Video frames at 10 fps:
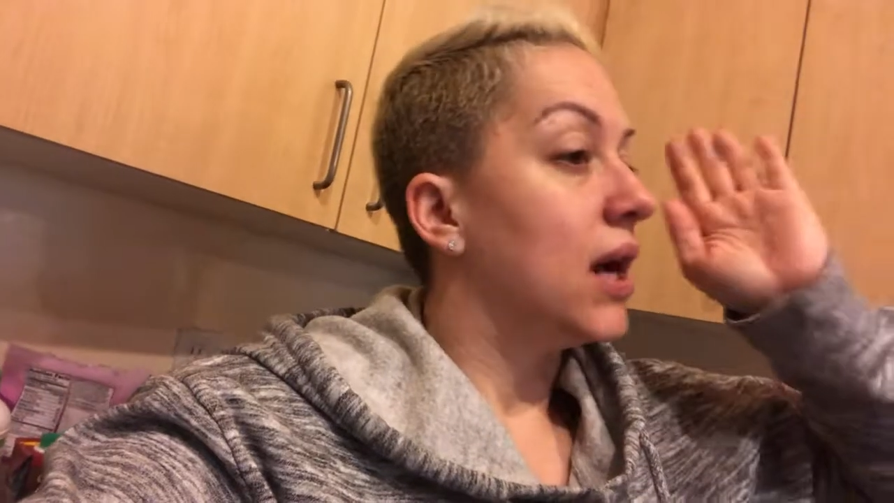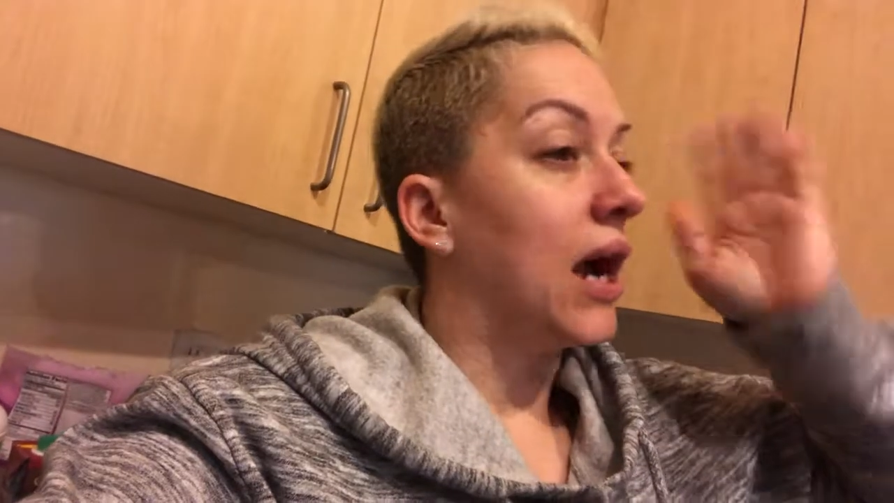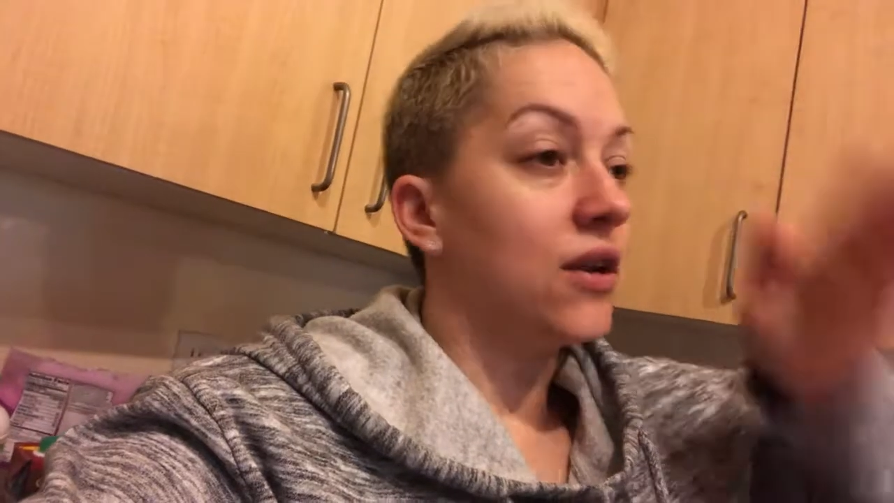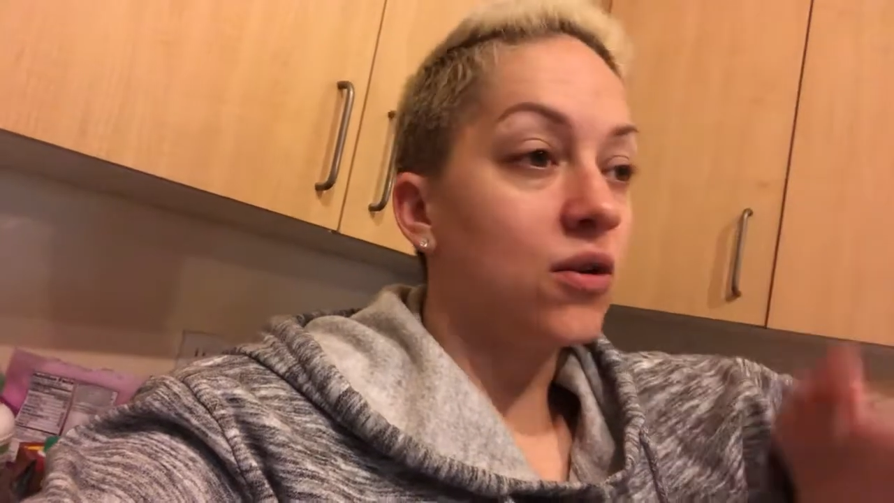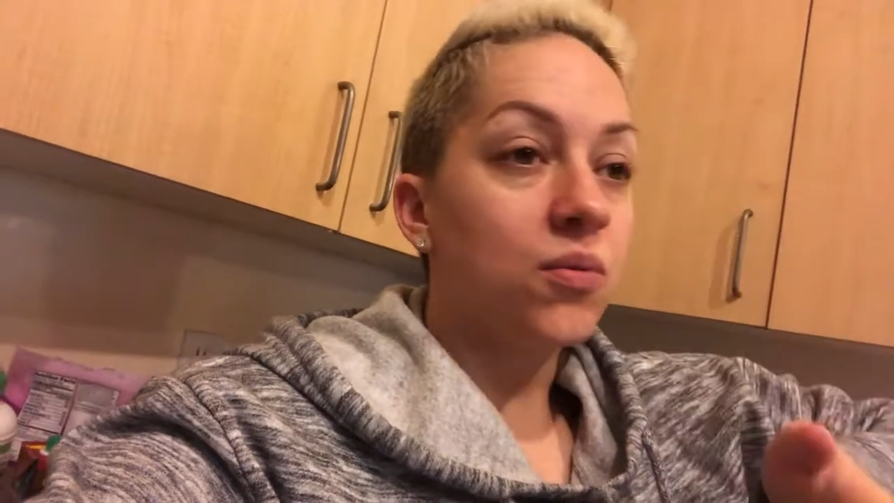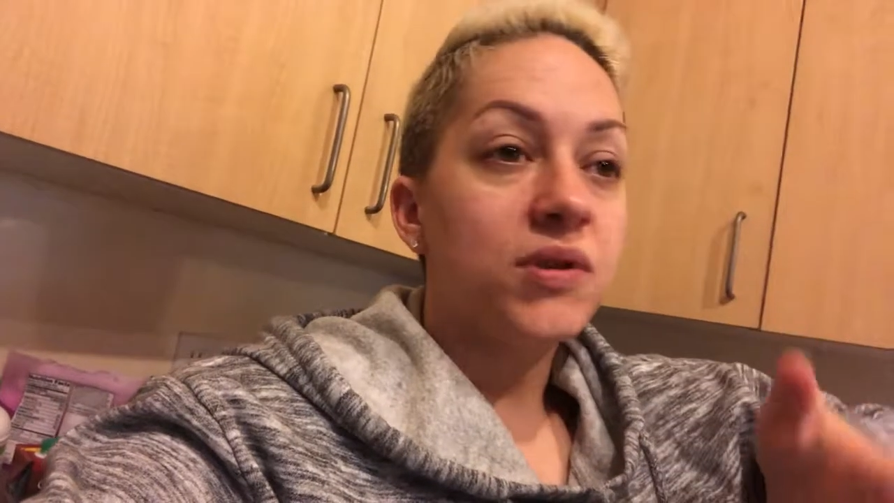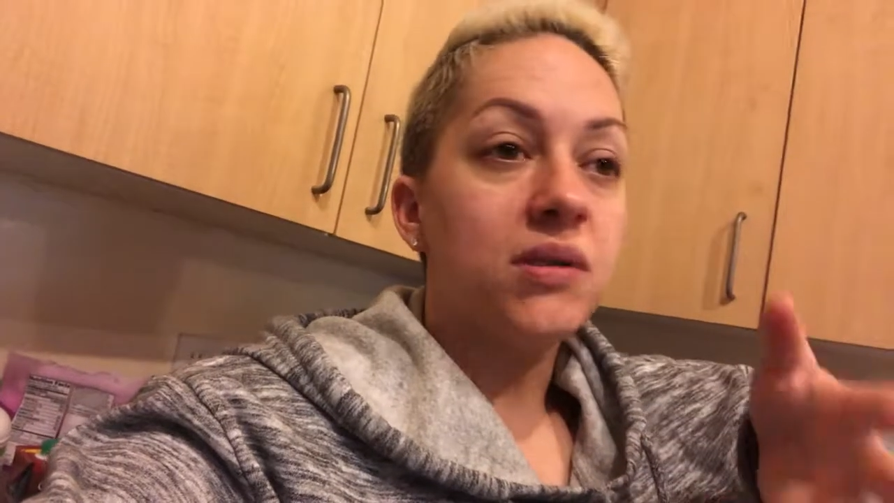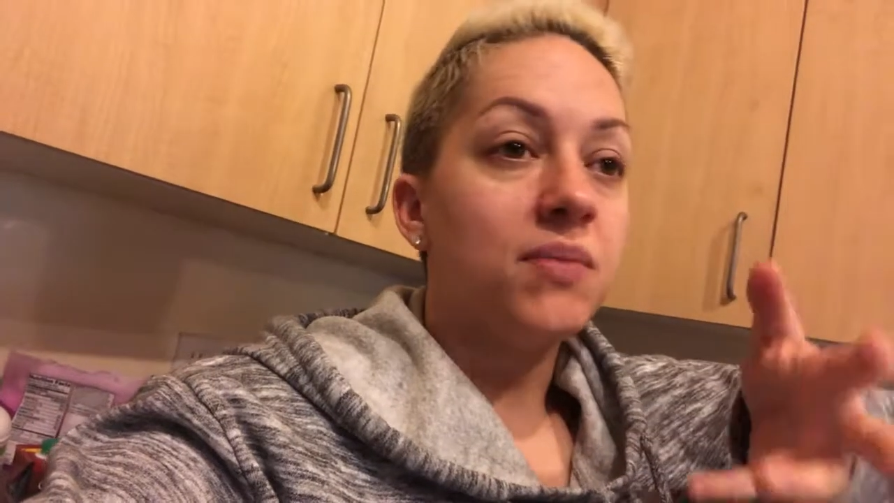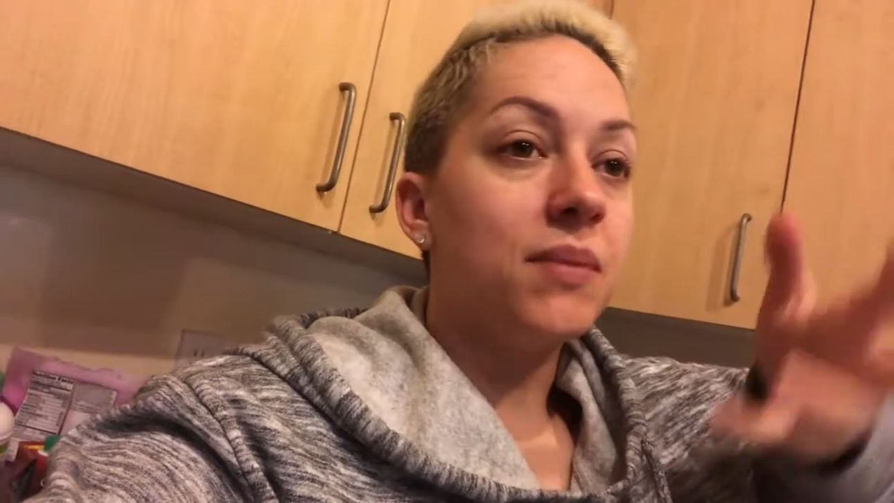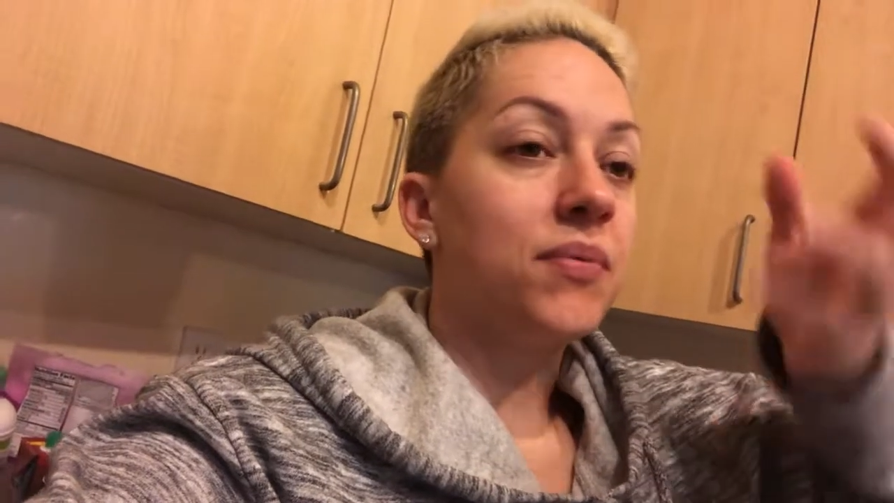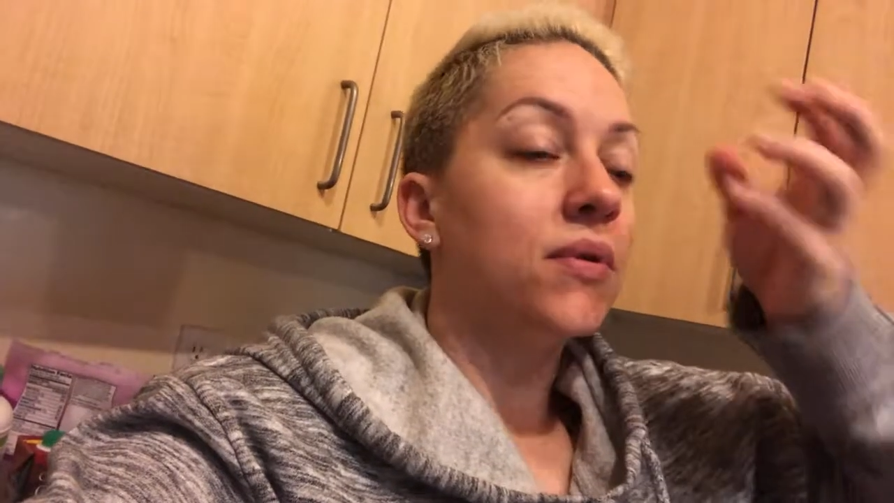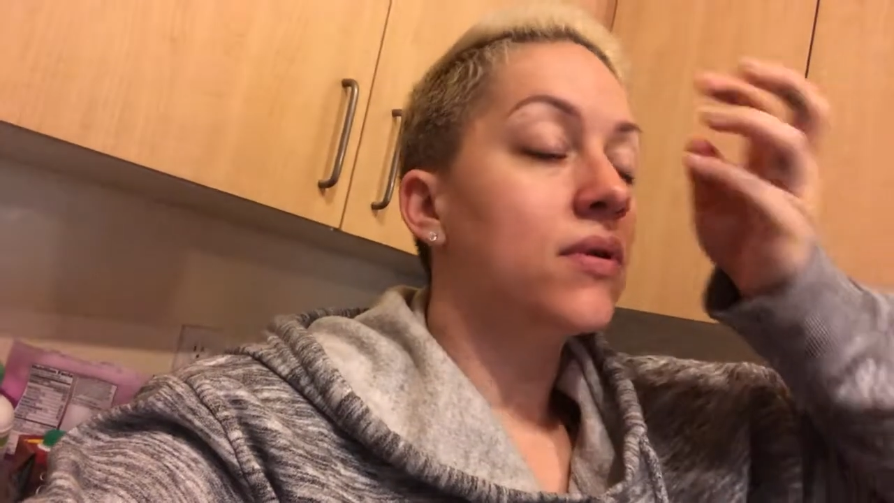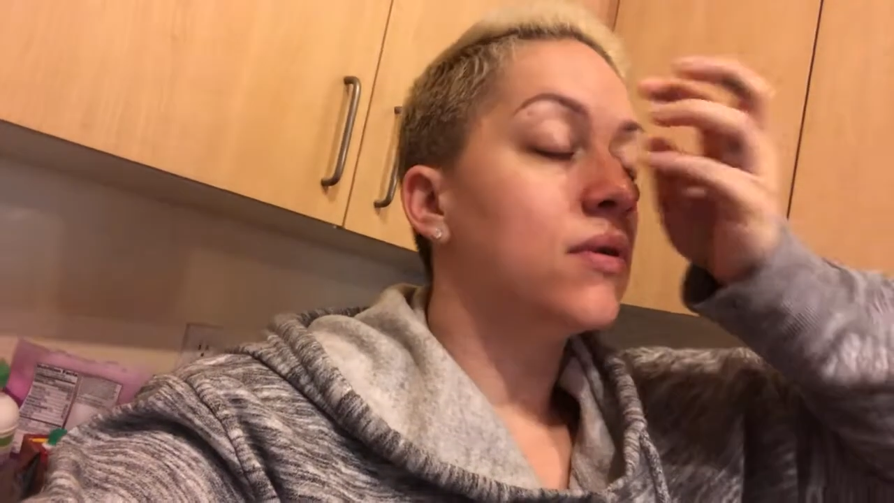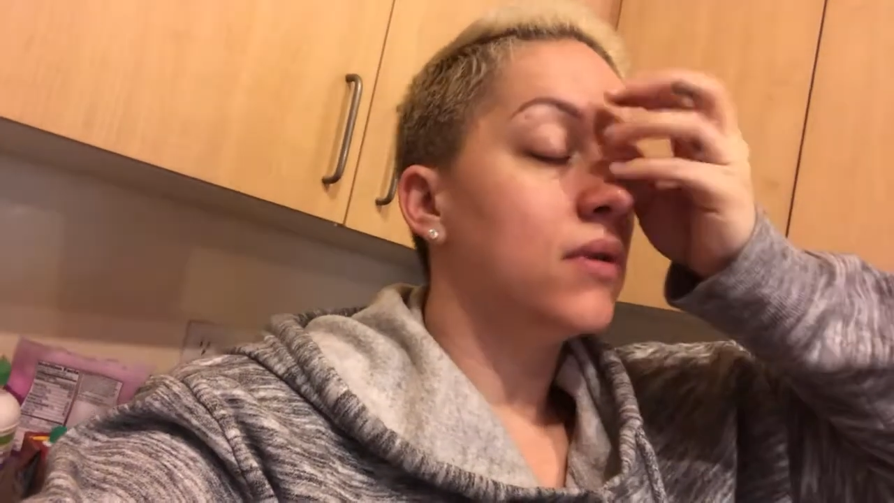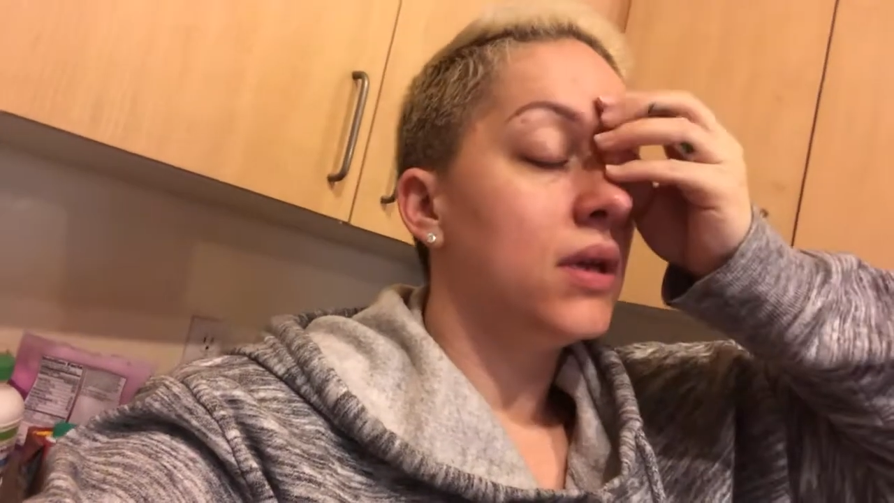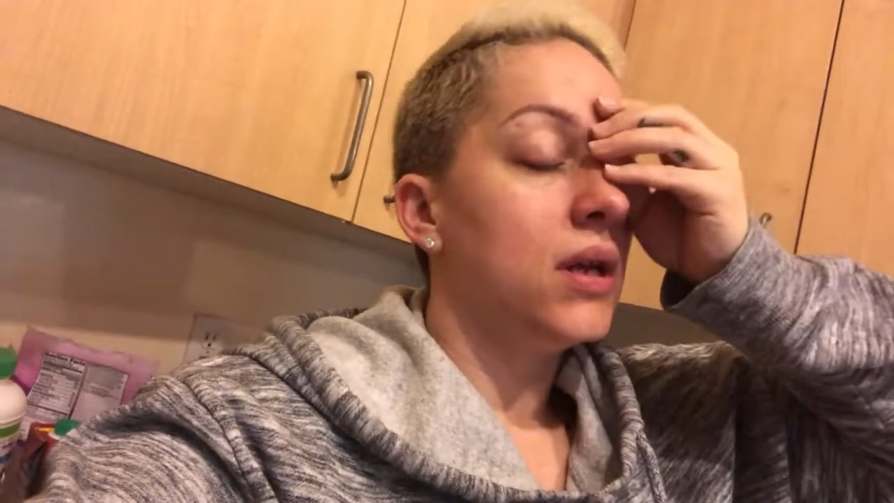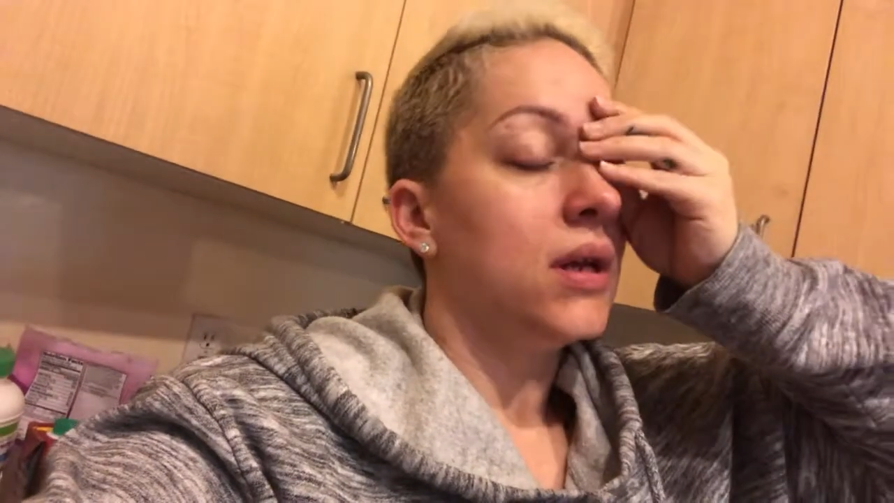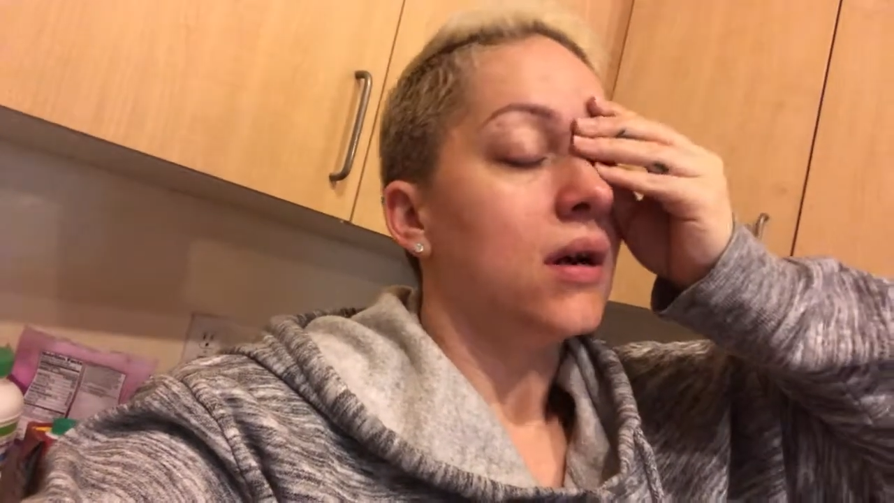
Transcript: I know some people,